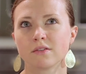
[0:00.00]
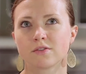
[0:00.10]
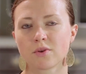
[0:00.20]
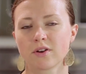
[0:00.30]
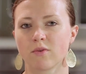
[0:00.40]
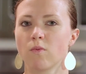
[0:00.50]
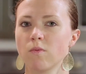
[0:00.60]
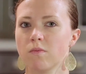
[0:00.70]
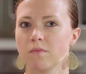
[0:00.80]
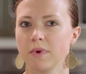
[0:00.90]
sort of a,
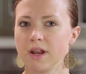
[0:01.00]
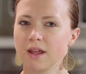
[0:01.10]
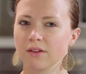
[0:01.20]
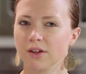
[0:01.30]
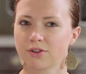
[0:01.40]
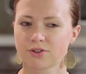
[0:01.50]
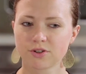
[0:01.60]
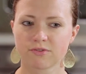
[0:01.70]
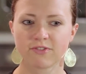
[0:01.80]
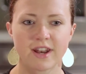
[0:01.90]
an
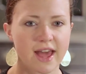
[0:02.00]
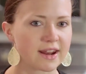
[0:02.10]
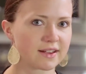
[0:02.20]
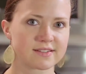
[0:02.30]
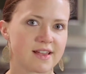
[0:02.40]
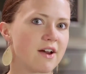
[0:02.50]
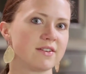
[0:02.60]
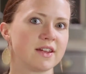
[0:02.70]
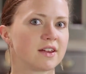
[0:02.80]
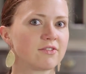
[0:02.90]
English phonetic
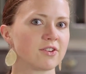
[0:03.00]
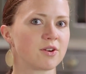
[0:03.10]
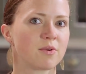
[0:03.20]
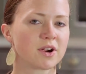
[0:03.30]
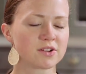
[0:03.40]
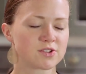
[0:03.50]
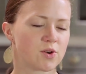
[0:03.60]
sounding for the word.